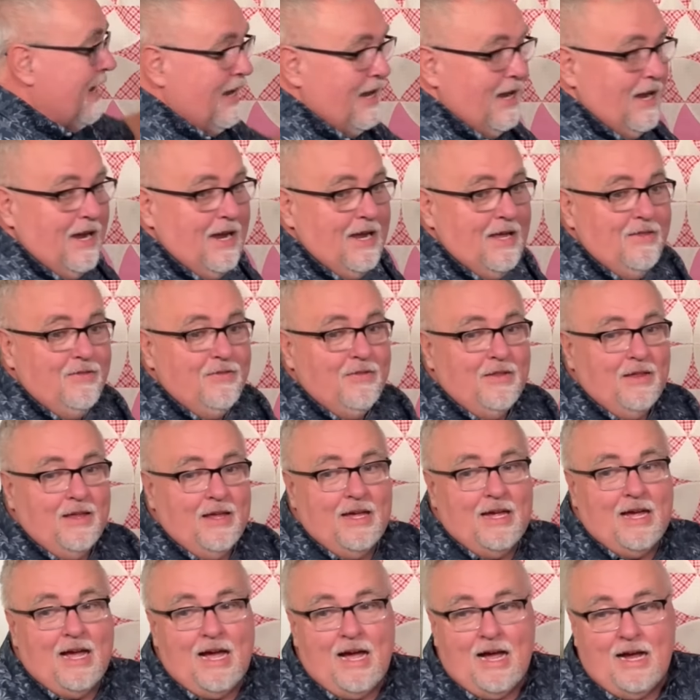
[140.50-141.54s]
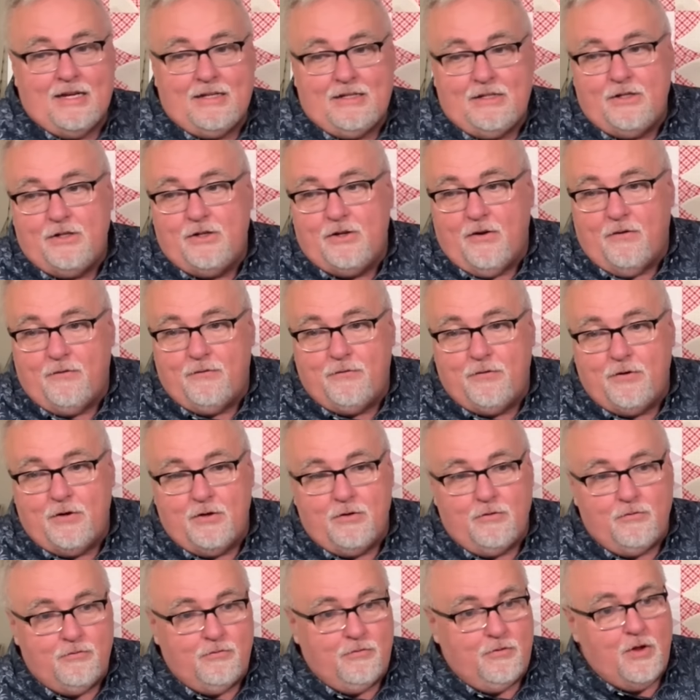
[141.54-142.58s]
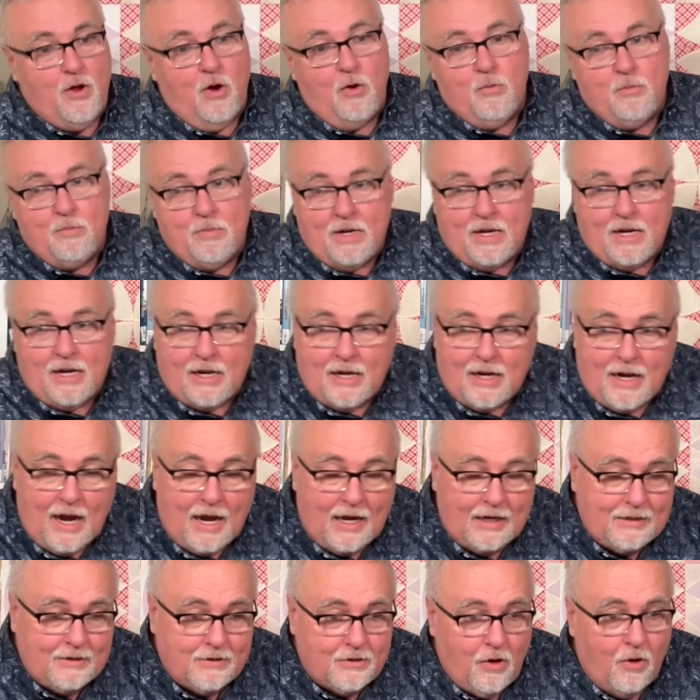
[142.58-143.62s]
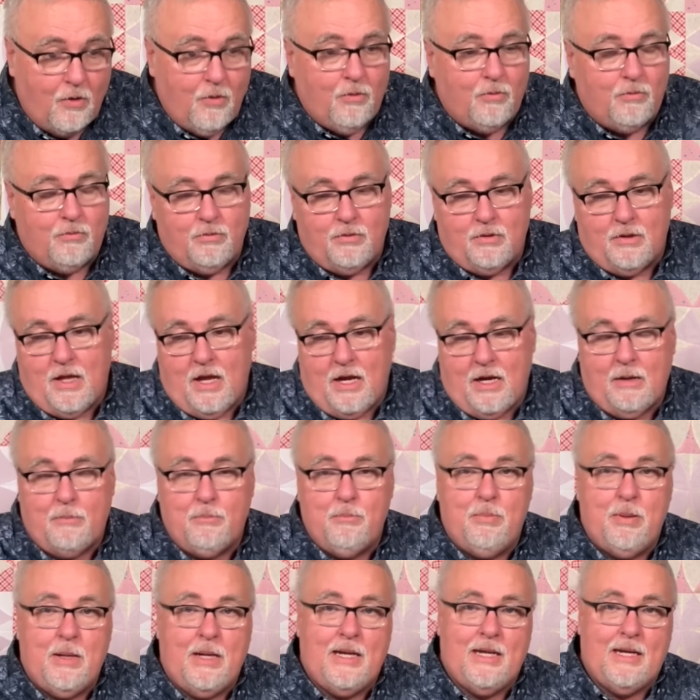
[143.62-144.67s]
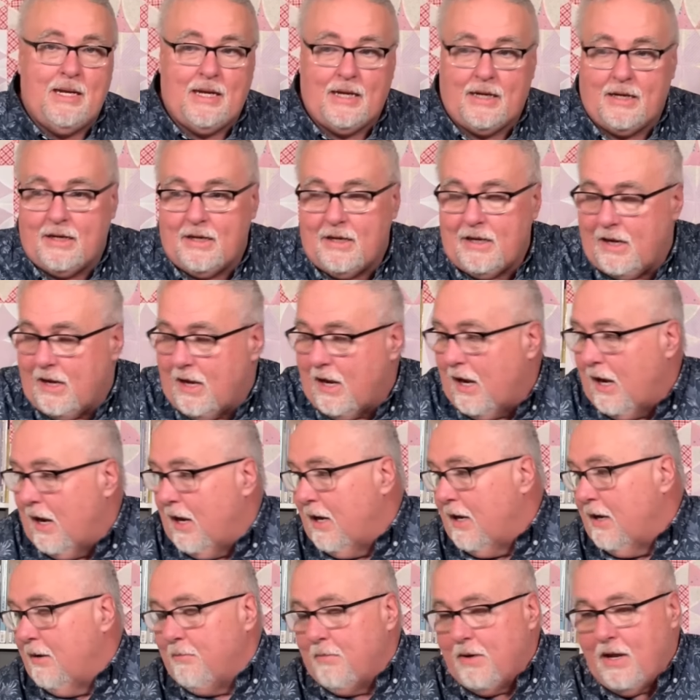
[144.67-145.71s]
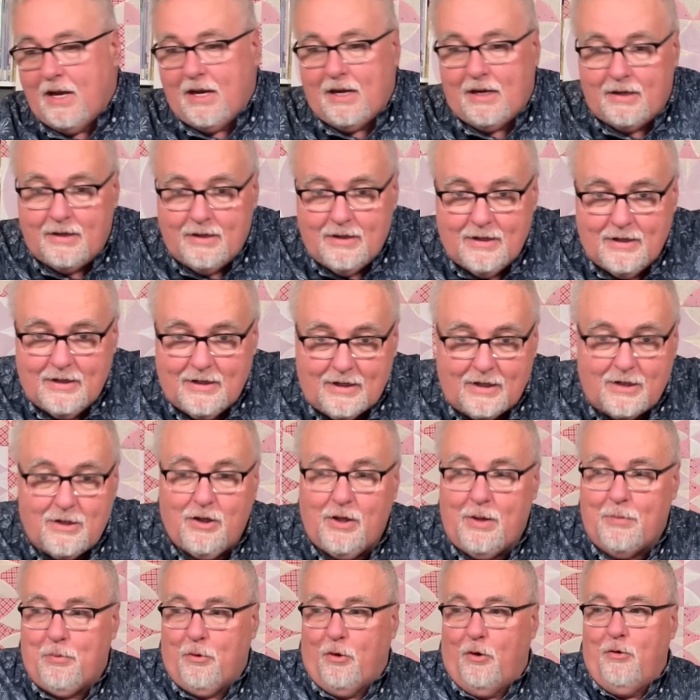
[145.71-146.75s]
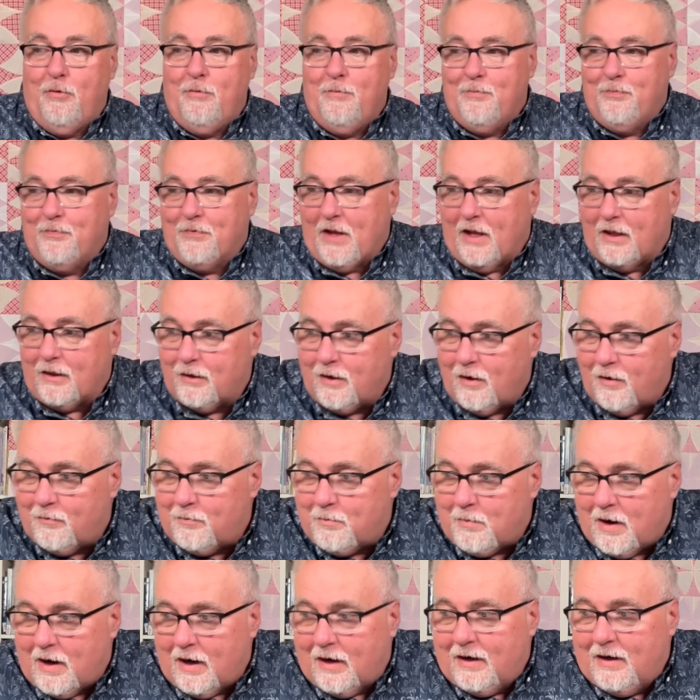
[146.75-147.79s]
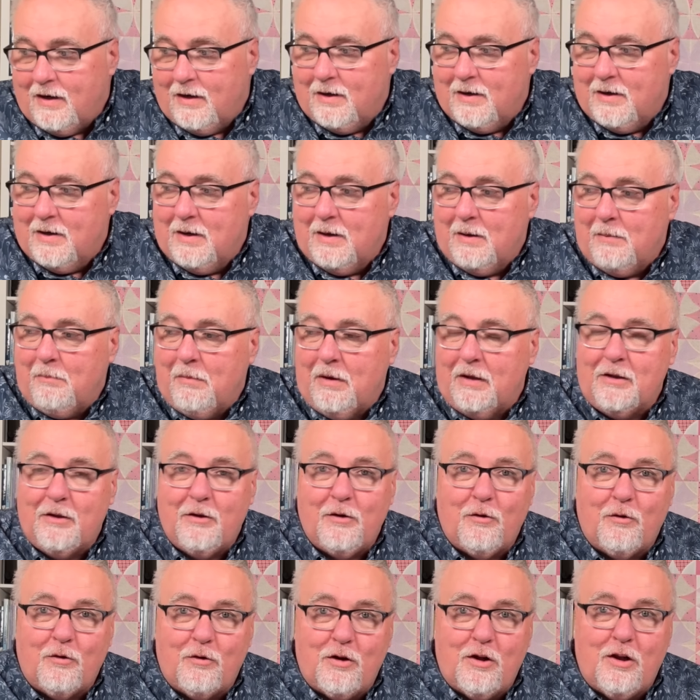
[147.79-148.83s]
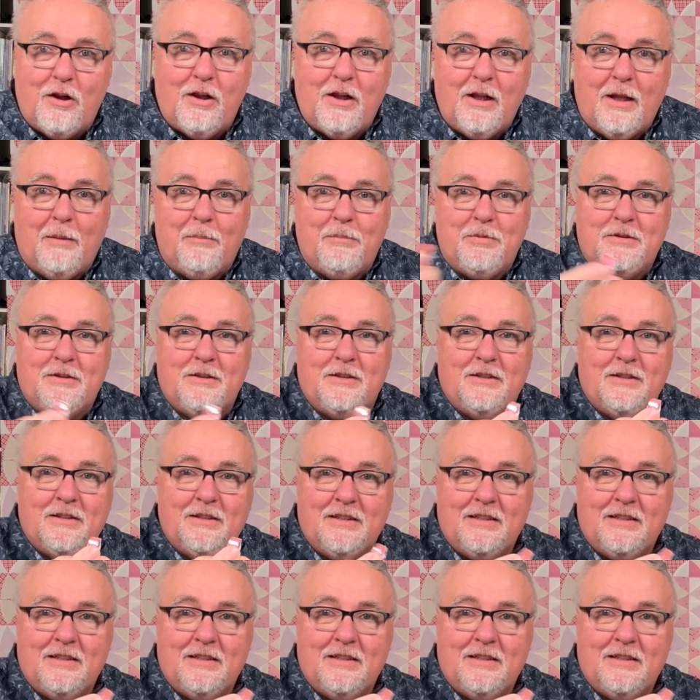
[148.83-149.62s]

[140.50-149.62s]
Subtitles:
And if you know me, I don't like pinning. I am a clipper. I love my little clips.